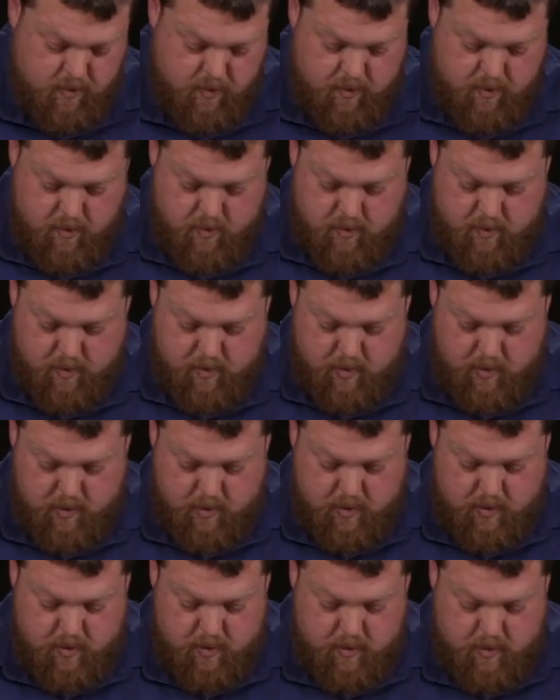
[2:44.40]

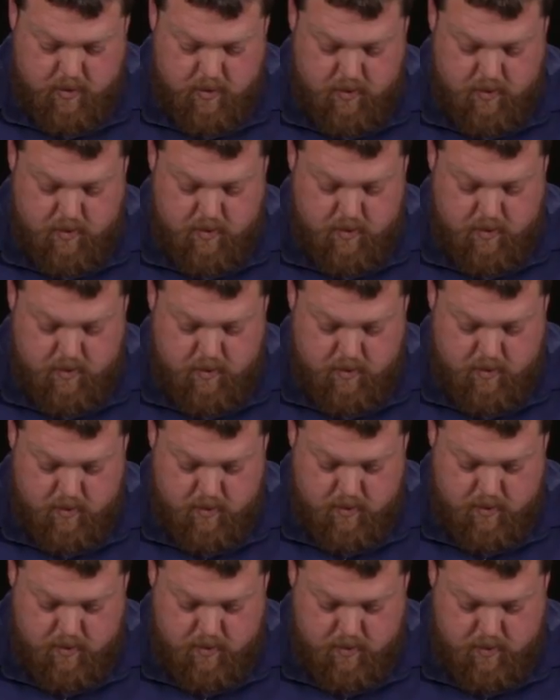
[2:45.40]

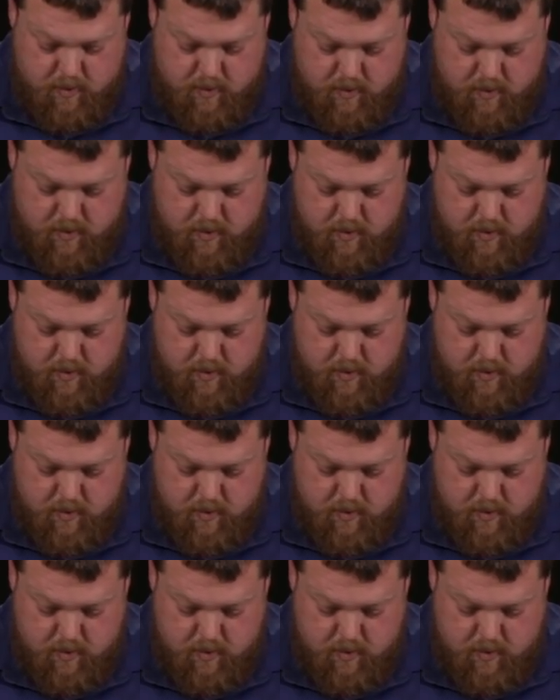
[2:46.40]
Nothing is said.